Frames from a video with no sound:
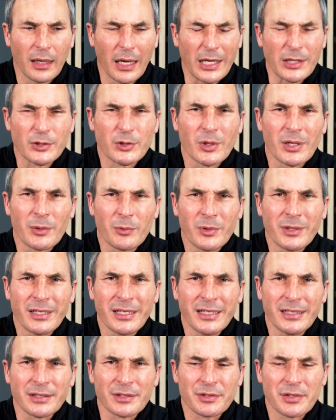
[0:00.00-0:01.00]
And so I went
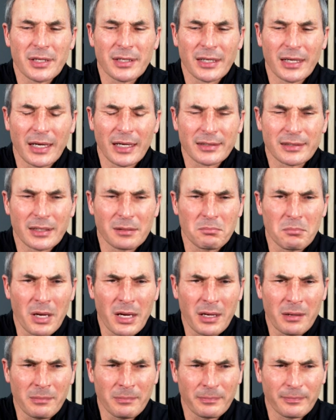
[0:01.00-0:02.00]
ahead and said it. I said,
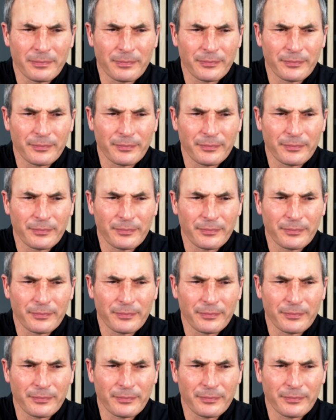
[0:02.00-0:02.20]
ma'am,